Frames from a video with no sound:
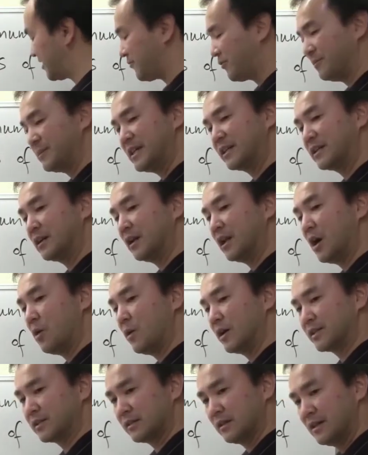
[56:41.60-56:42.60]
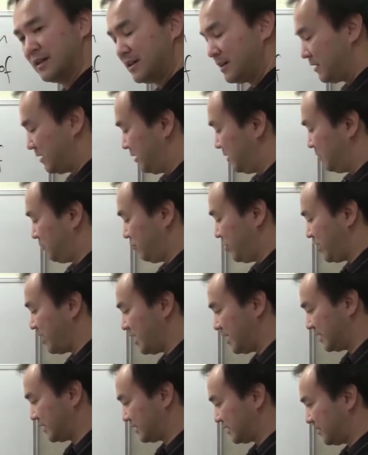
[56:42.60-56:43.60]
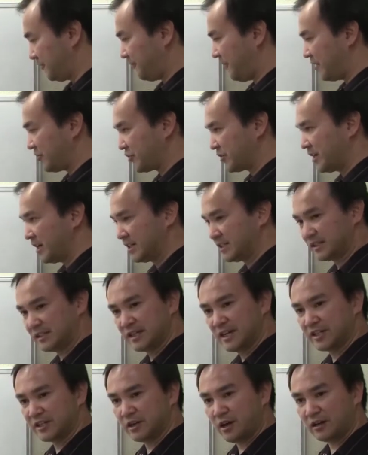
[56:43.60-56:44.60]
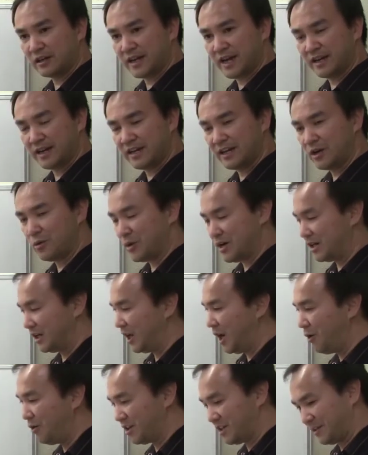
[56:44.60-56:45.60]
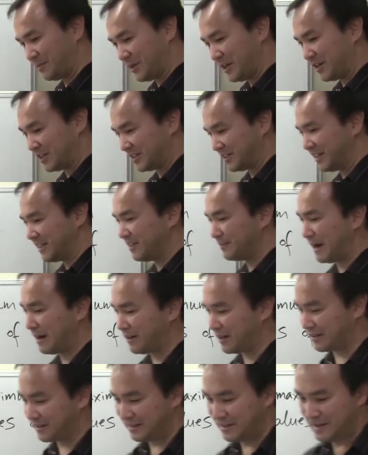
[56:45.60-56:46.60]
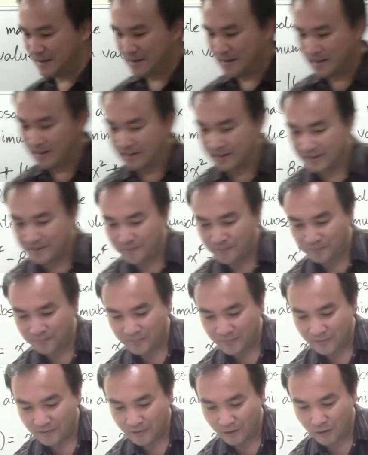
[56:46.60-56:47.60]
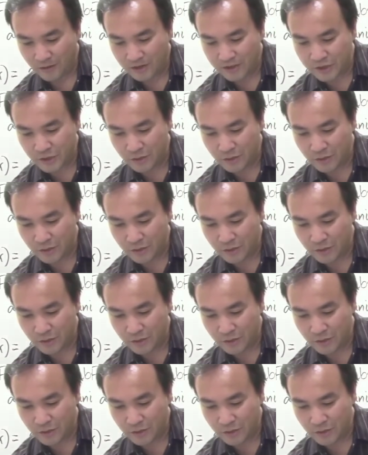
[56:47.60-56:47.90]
being the lowest, because the function does not get anywhere lower. Because think about it. On the two